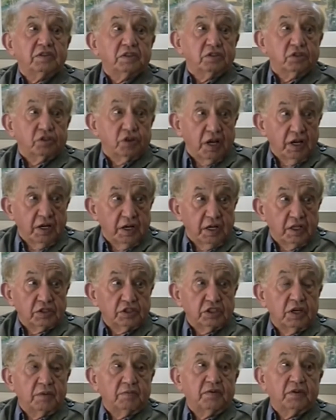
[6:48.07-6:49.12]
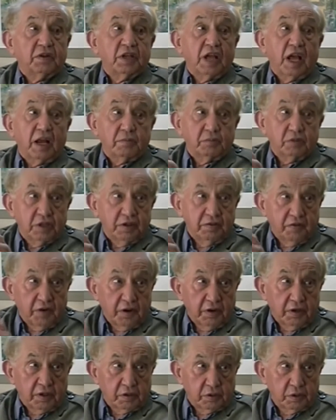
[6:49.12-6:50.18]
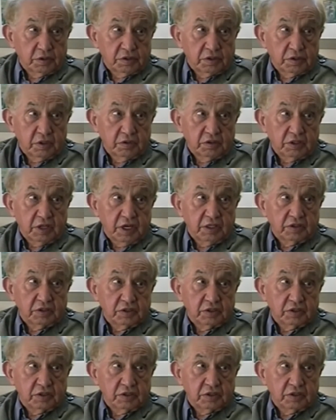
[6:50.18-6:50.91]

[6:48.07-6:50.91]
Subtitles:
as a training ship for the Admiralty Ferry Crew Association.